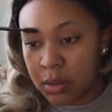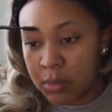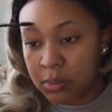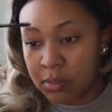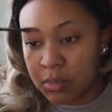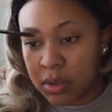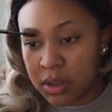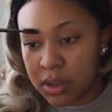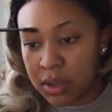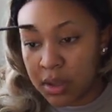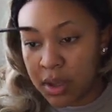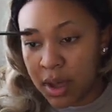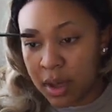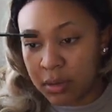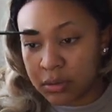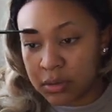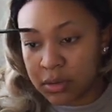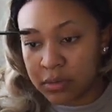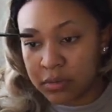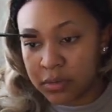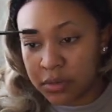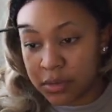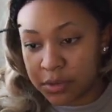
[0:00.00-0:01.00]
Me,
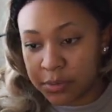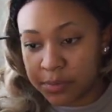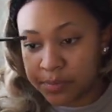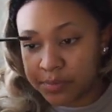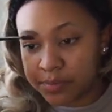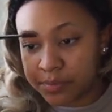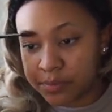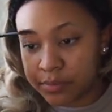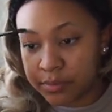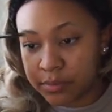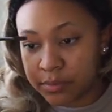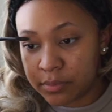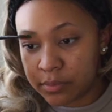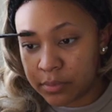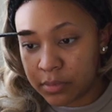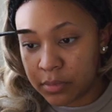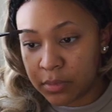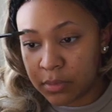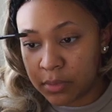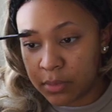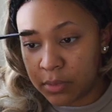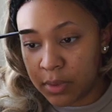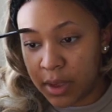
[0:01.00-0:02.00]
however,
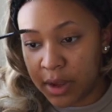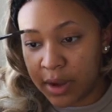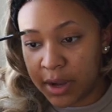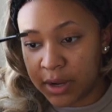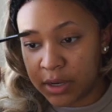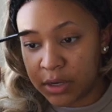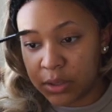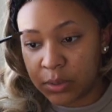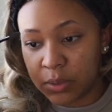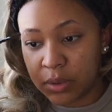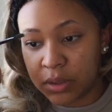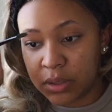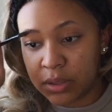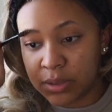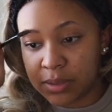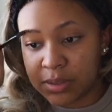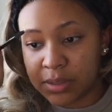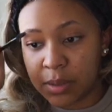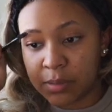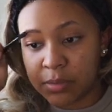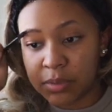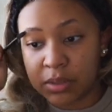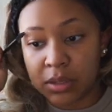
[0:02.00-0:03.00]
I got to do a little
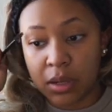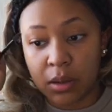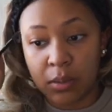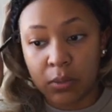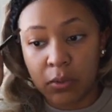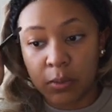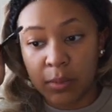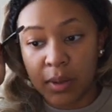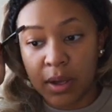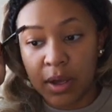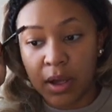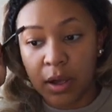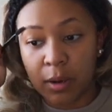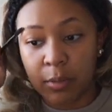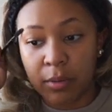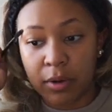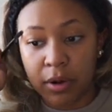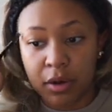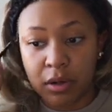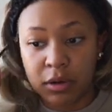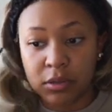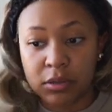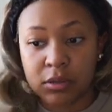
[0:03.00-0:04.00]
something with my
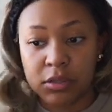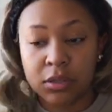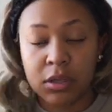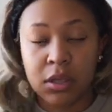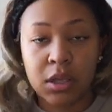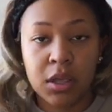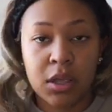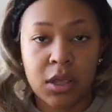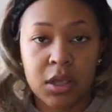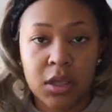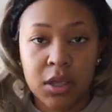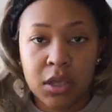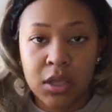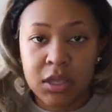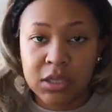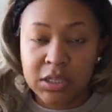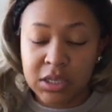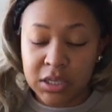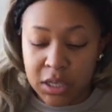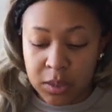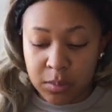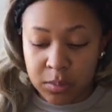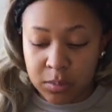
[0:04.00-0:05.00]
eyebrows
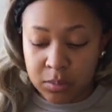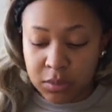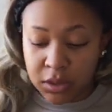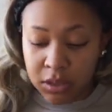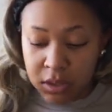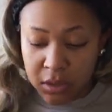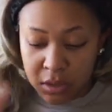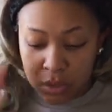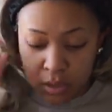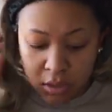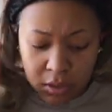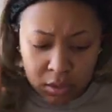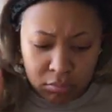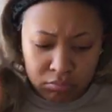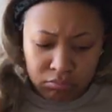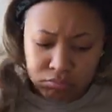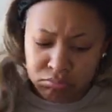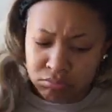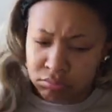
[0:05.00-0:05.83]
to keep them looking good.